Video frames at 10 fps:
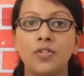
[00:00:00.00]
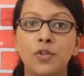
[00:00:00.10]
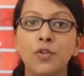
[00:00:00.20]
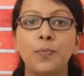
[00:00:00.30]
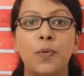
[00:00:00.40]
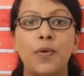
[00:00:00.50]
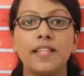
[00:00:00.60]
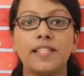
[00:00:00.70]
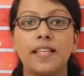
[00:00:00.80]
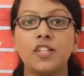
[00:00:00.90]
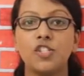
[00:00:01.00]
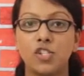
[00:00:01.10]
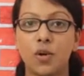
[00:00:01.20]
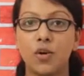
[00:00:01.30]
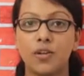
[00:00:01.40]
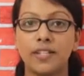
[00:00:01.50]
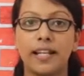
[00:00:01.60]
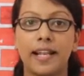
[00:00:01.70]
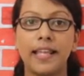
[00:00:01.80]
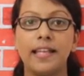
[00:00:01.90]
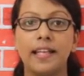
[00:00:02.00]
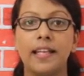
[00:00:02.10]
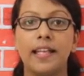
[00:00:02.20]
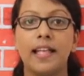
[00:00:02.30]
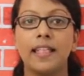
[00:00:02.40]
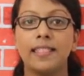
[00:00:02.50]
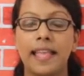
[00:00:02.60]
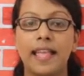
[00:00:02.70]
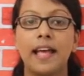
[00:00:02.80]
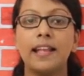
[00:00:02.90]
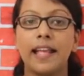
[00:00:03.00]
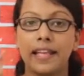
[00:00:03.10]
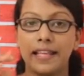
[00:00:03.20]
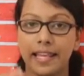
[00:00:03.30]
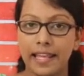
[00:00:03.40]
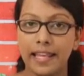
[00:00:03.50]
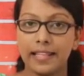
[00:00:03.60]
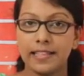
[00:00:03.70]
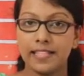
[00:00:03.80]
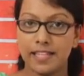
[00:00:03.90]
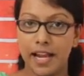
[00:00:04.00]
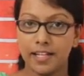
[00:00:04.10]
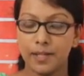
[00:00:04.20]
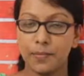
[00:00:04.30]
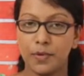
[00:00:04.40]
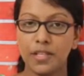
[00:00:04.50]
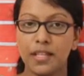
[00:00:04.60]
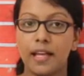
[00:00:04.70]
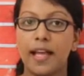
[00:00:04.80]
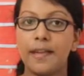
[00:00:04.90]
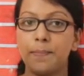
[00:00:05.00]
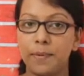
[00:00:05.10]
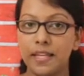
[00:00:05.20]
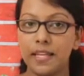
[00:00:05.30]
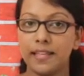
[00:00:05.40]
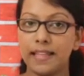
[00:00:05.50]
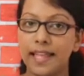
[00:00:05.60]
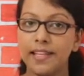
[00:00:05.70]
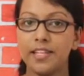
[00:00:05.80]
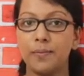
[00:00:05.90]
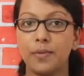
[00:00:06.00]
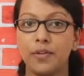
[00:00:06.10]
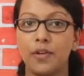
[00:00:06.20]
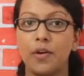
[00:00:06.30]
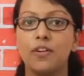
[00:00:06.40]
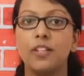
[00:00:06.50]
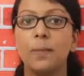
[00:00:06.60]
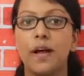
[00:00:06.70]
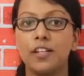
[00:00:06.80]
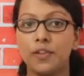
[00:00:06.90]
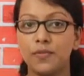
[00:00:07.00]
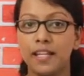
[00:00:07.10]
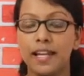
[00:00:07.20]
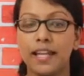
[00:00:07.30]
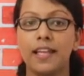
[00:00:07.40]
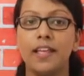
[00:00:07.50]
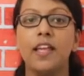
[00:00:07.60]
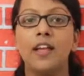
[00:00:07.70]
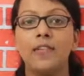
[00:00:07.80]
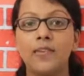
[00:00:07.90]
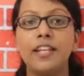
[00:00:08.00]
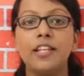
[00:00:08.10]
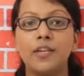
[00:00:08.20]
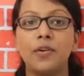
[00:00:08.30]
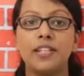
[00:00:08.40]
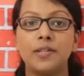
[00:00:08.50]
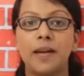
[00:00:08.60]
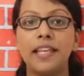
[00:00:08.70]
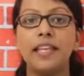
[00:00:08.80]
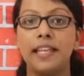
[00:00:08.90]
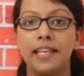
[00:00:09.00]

2 points are shown on the ray. They are A, the starting point, and P, the ending point on the path of the ray. We denote it by